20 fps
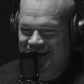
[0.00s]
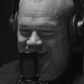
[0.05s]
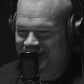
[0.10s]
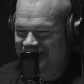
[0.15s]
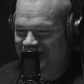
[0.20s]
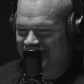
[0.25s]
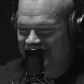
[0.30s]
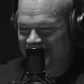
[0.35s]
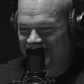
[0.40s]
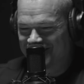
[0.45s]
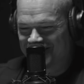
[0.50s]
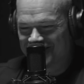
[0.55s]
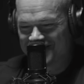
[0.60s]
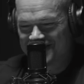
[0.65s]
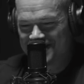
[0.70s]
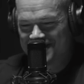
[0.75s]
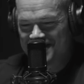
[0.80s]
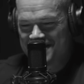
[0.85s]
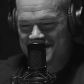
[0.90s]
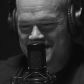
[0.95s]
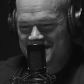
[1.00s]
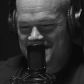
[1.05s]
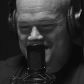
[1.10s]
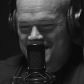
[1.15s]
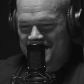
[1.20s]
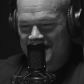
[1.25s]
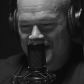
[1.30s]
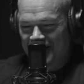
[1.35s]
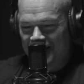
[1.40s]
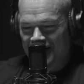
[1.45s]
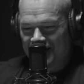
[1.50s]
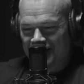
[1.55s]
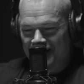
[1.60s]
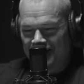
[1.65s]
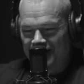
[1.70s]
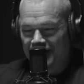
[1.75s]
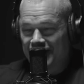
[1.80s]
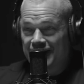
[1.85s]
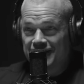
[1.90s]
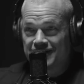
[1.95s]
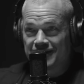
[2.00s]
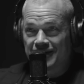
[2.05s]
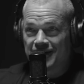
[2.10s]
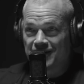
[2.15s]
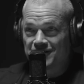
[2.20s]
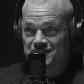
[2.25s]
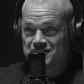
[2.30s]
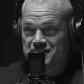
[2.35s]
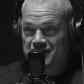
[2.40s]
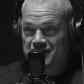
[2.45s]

Right on. Anything else,